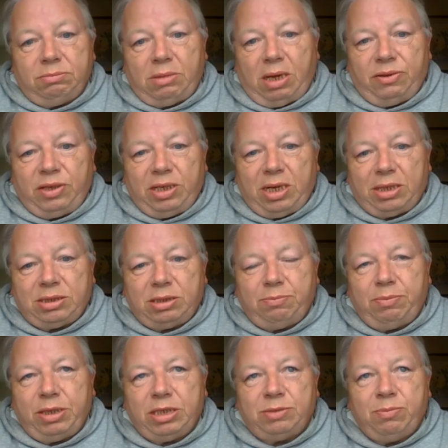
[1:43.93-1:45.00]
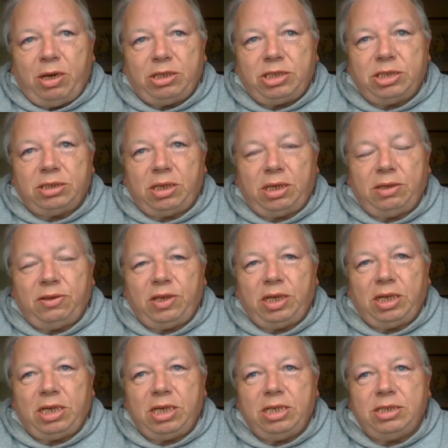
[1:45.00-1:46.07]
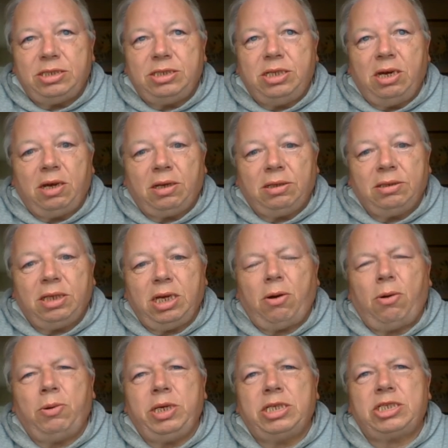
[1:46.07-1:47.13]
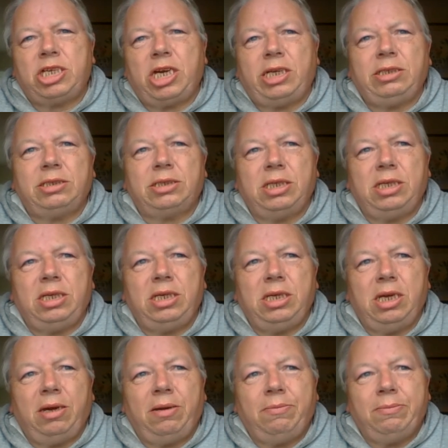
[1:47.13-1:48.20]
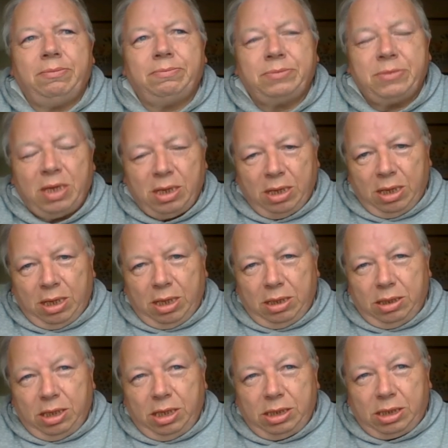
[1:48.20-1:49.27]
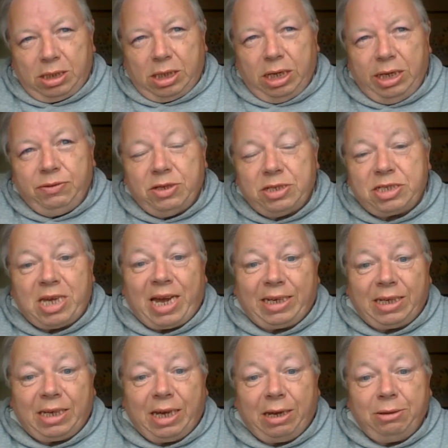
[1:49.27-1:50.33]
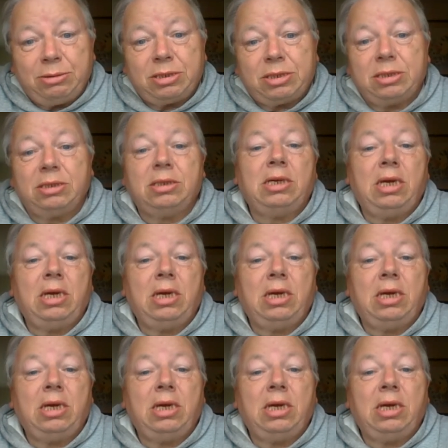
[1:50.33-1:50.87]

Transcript: I think that's as much as I think he's done. He's changed the he cleaned the tank out,